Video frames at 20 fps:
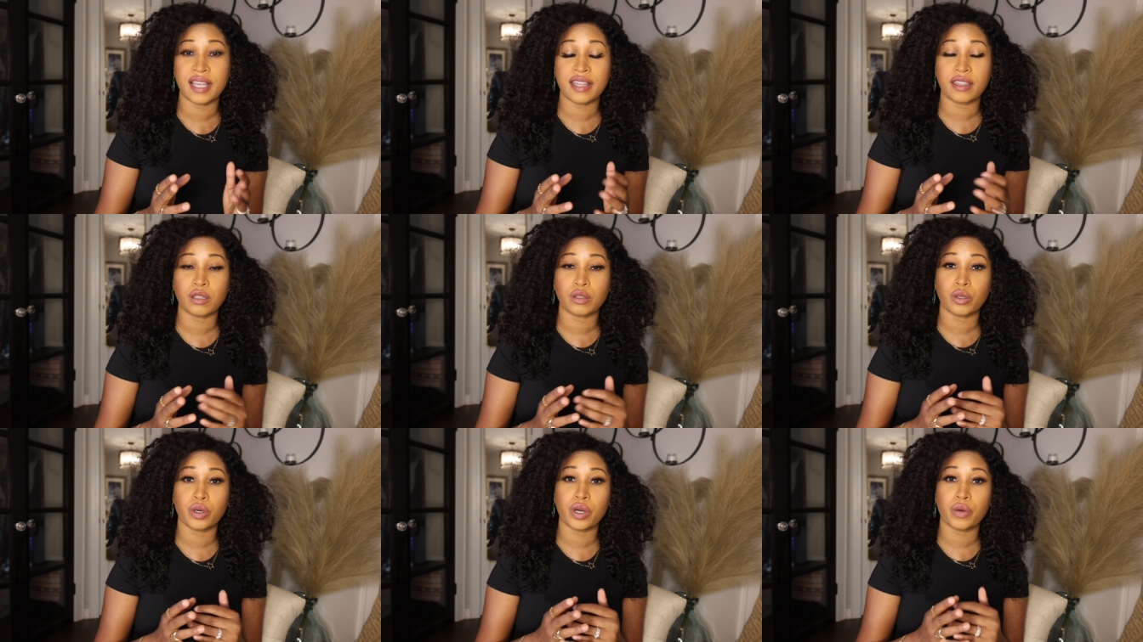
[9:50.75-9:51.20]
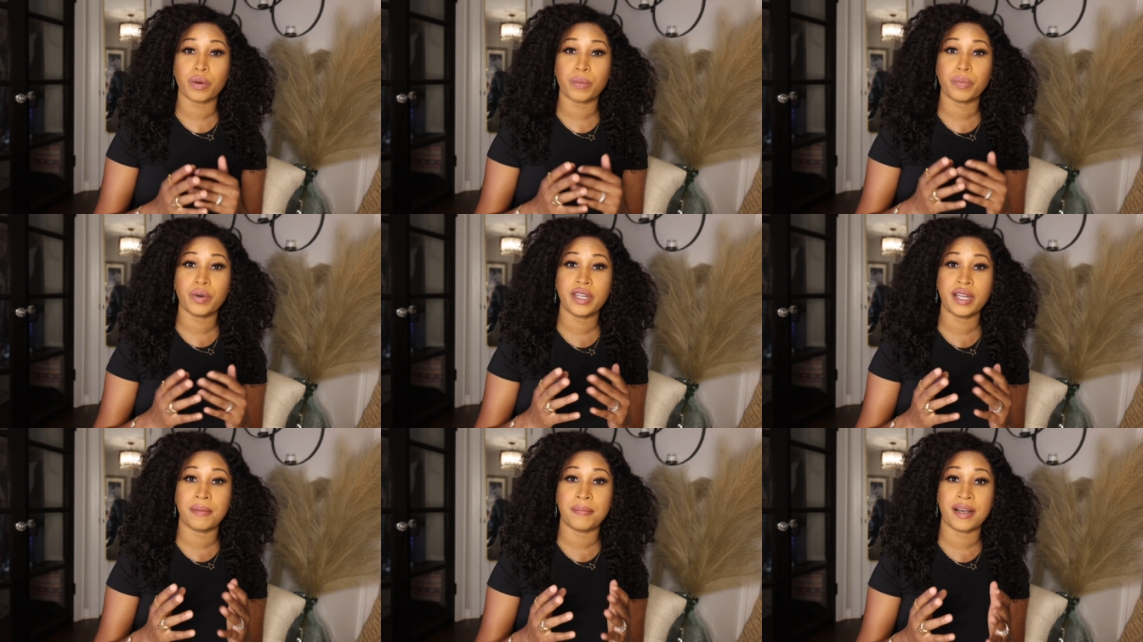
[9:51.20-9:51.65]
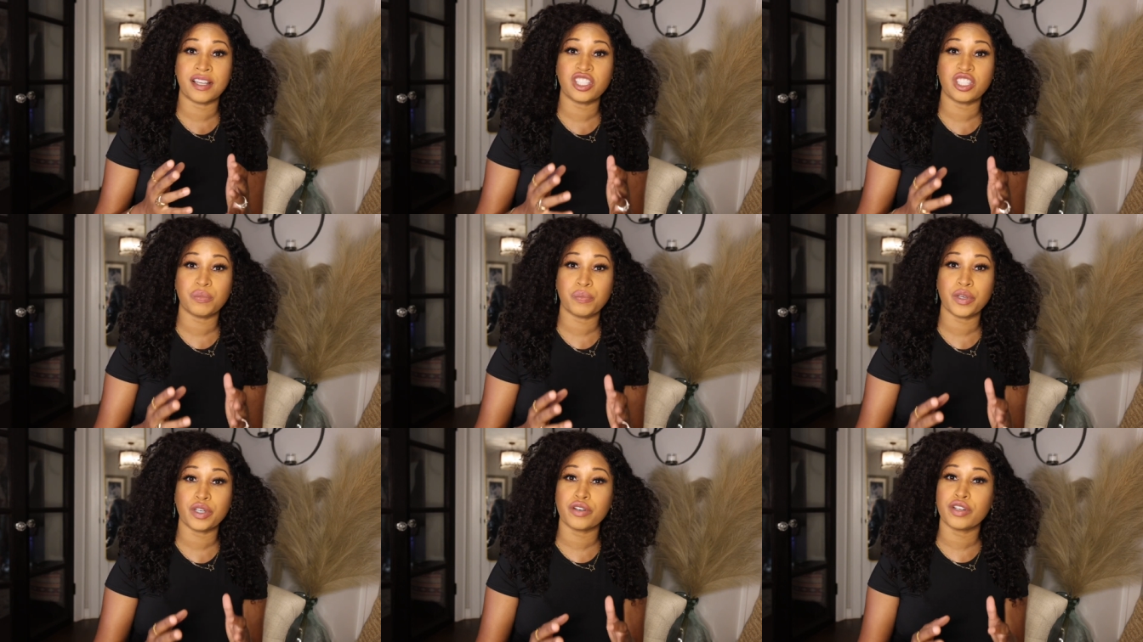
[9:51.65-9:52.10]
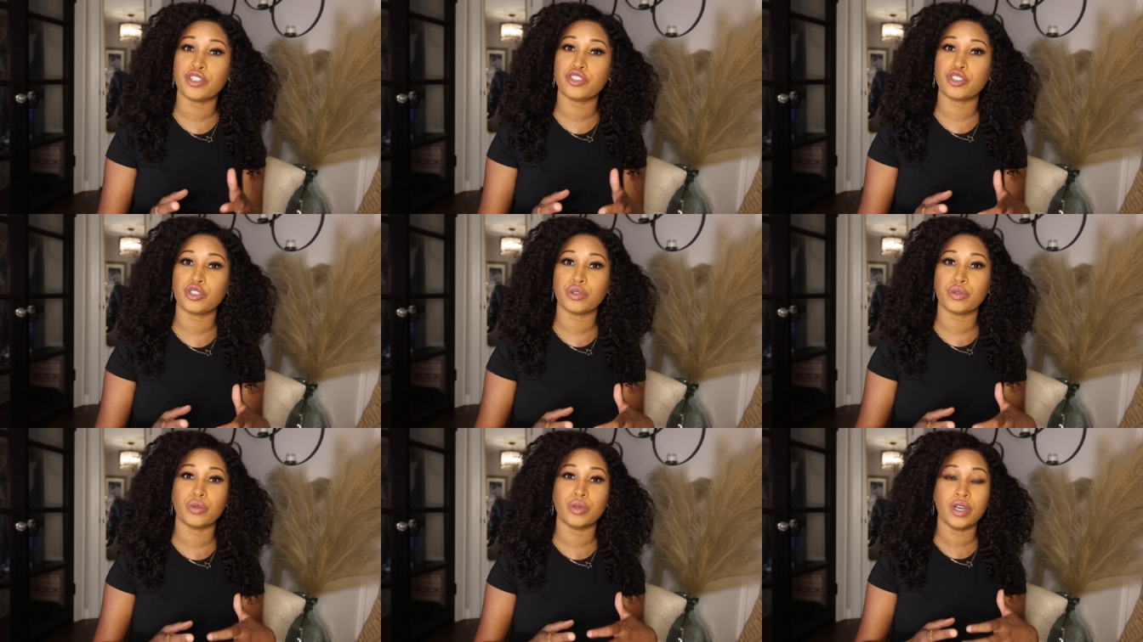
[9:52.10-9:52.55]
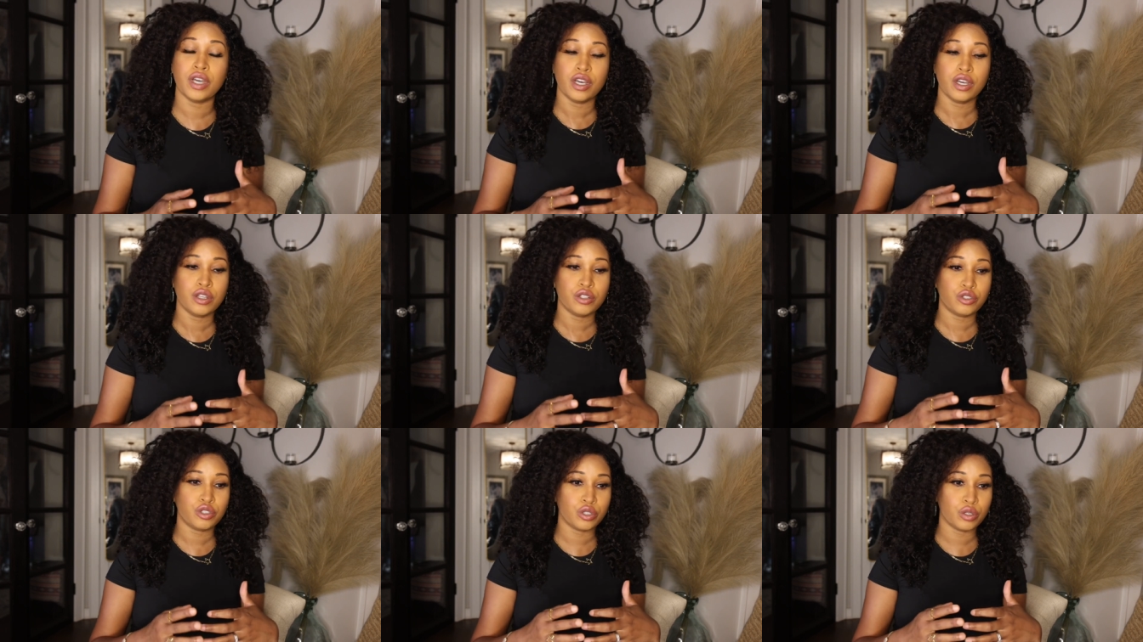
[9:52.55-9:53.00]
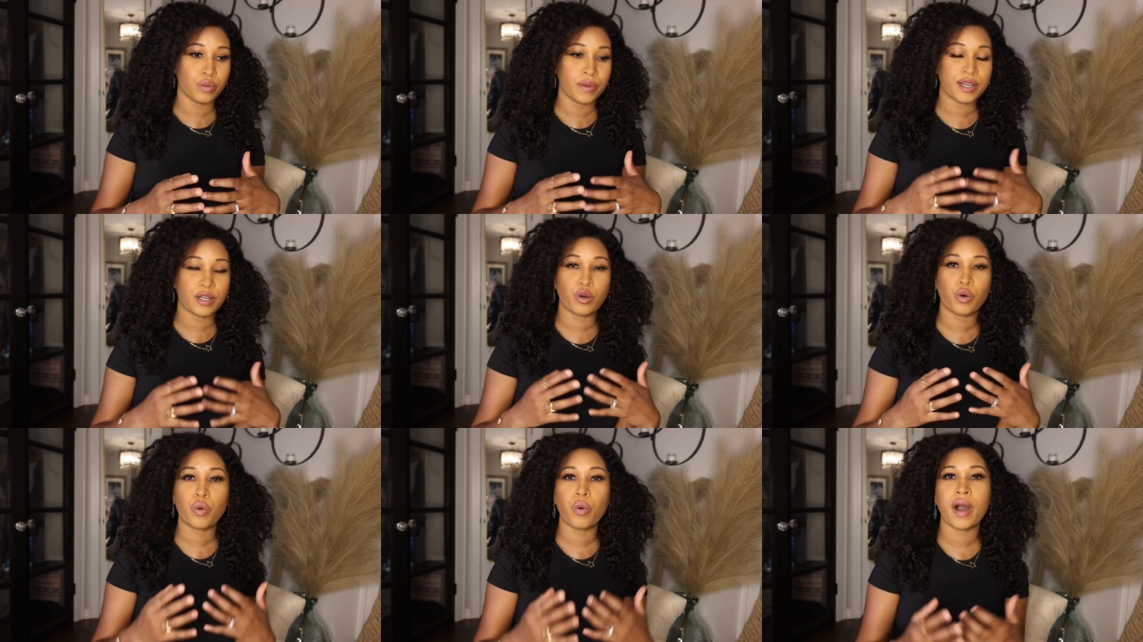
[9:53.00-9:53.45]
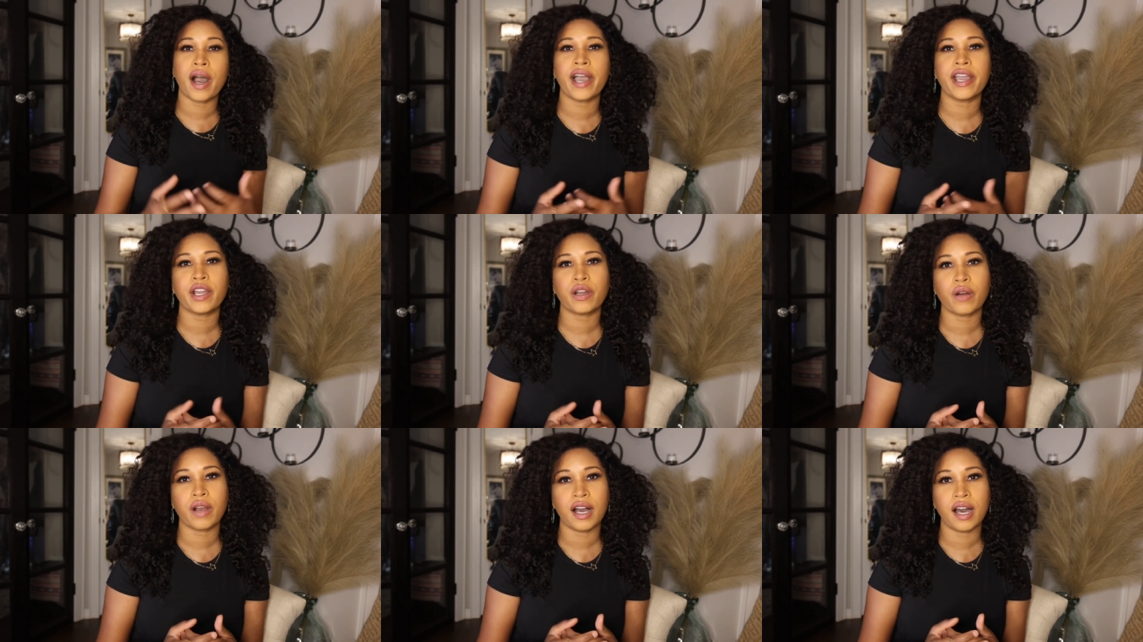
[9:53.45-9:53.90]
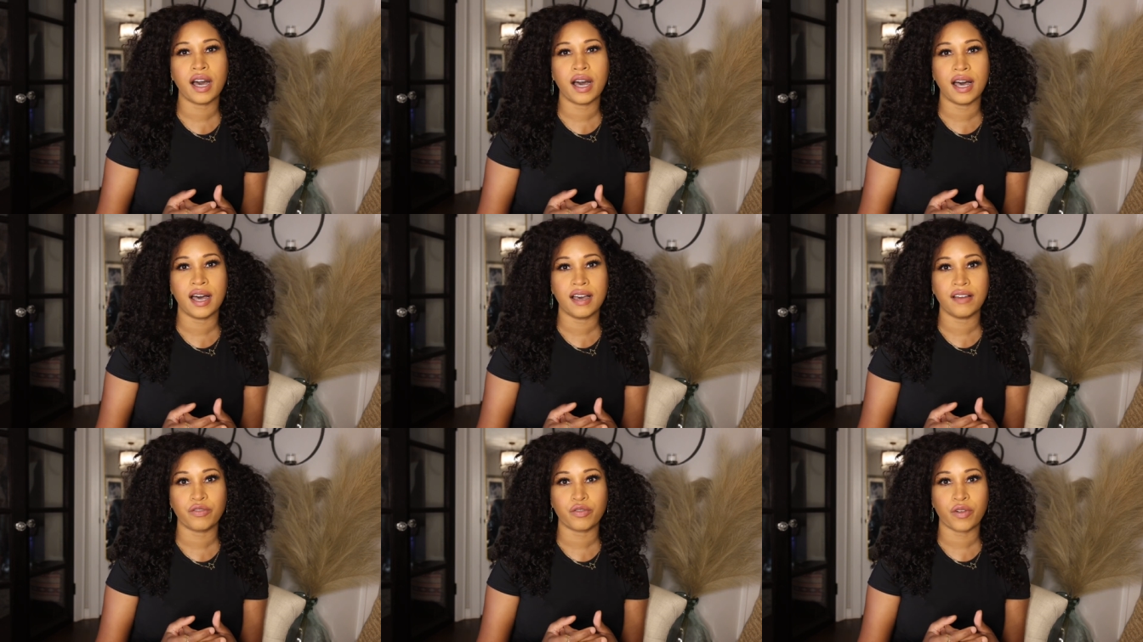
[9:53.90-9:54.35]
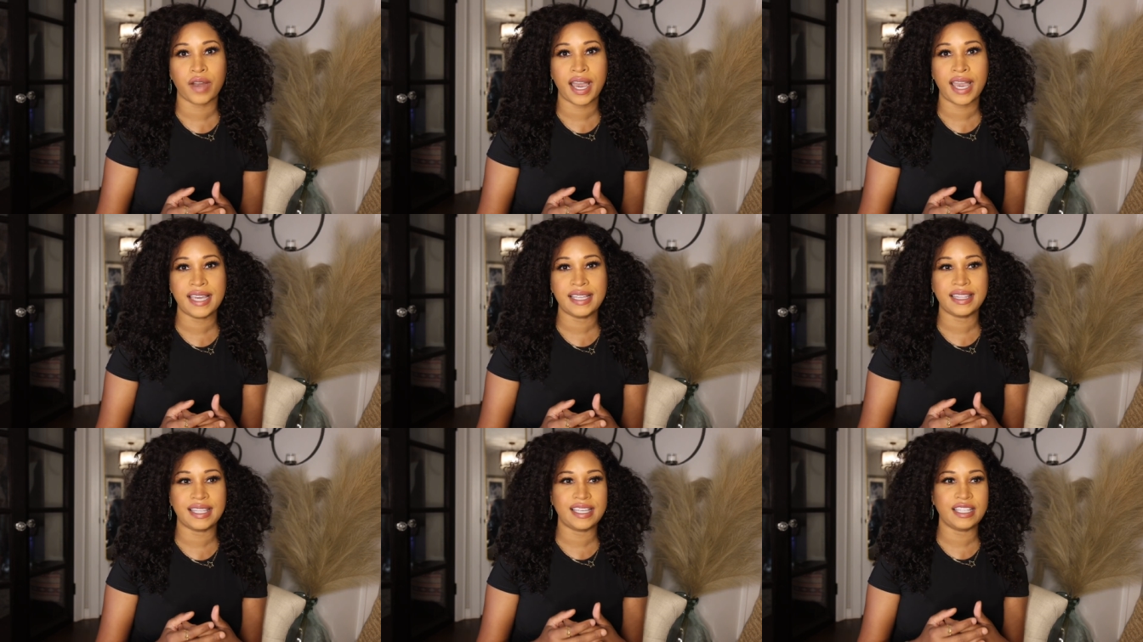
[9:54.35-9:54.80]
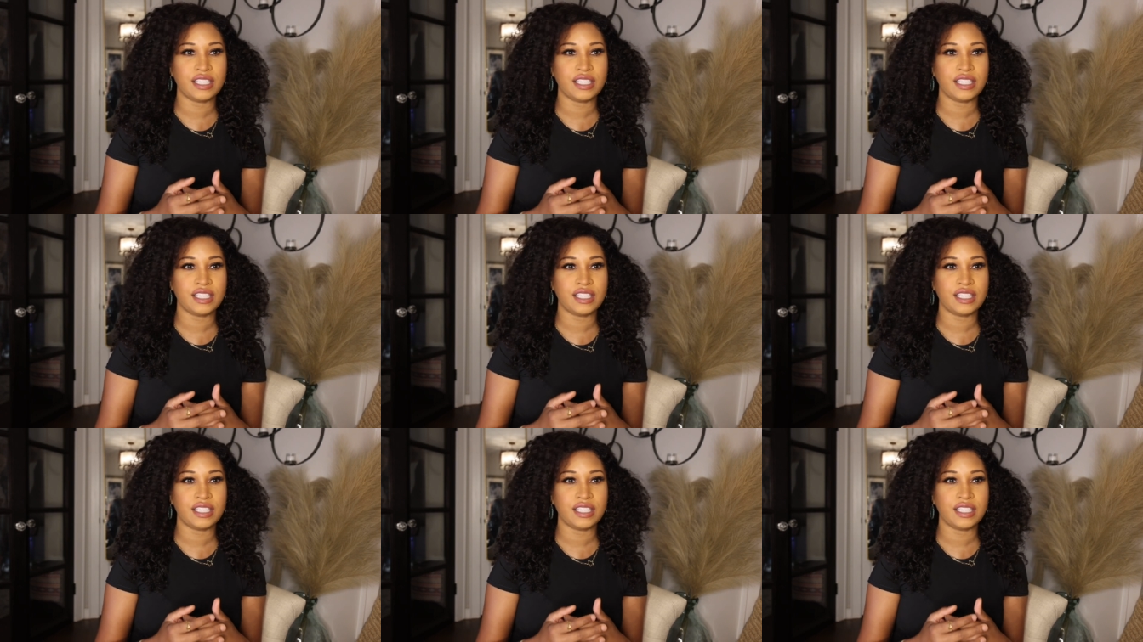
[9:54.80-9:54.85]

that the Lord will put in my spirit to inquire of, right?